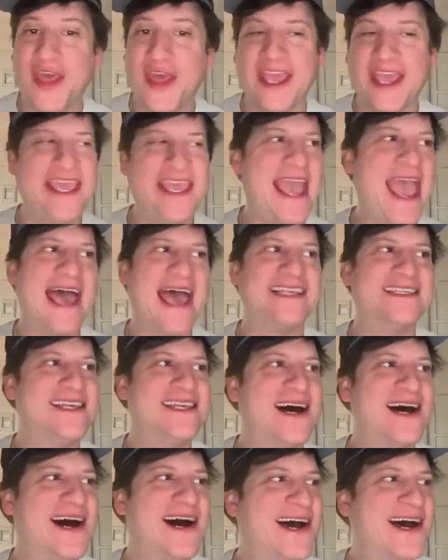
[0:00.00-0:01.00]
He has,
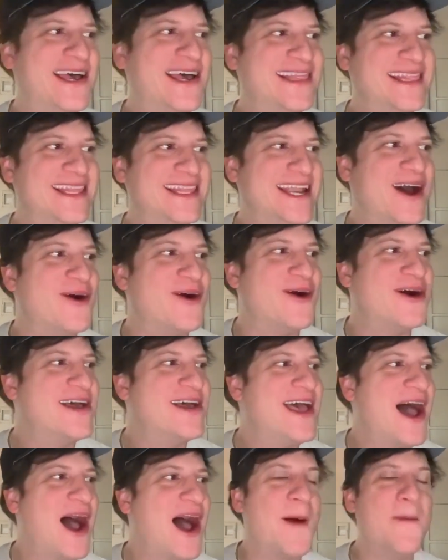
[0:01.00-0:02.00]
uh, you know,
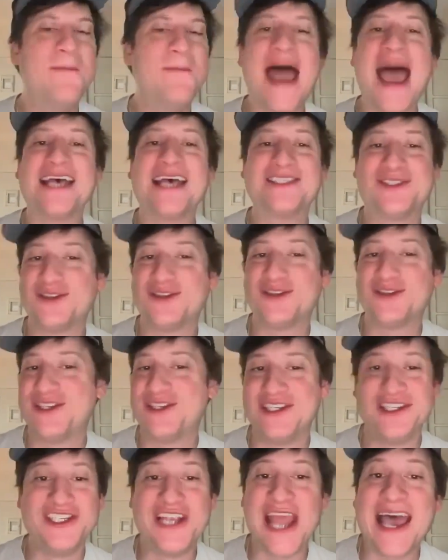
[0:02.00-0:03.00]
a master's in
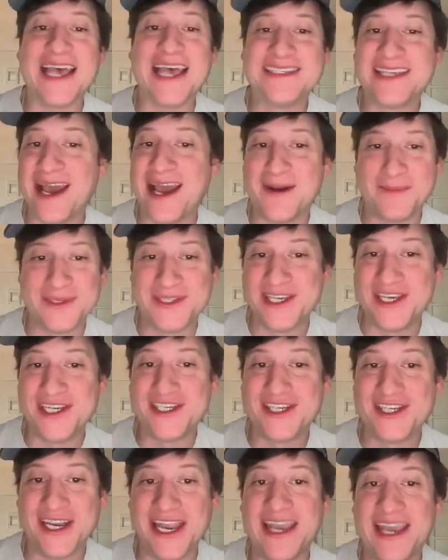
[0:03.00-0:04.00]
jazz
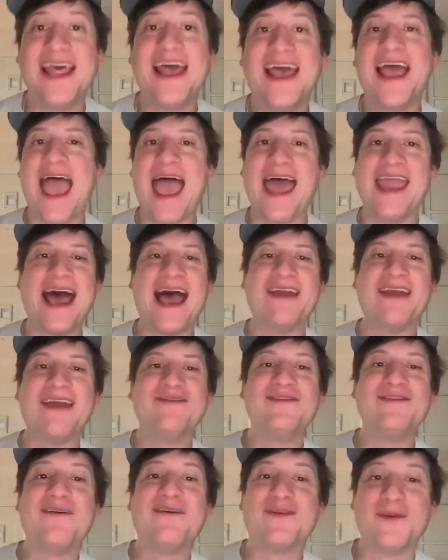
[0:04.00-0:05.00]
composition, and and I've
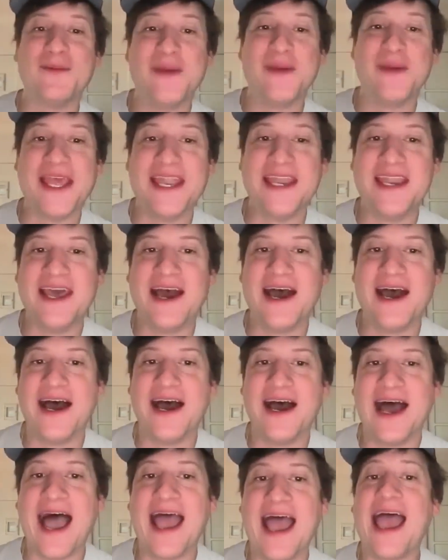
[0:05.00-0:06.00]
never been, uh,
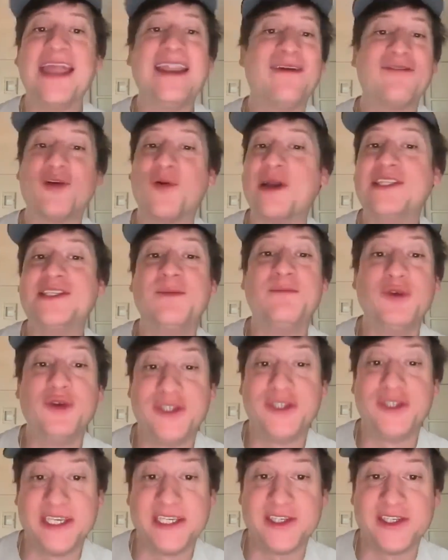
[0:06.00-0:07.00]
I, I never went to
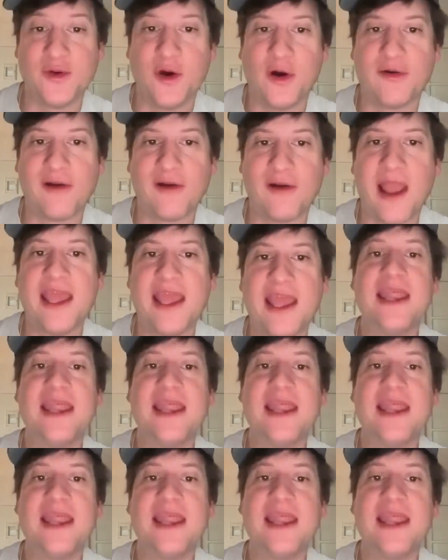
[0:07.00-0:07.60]
music school, right?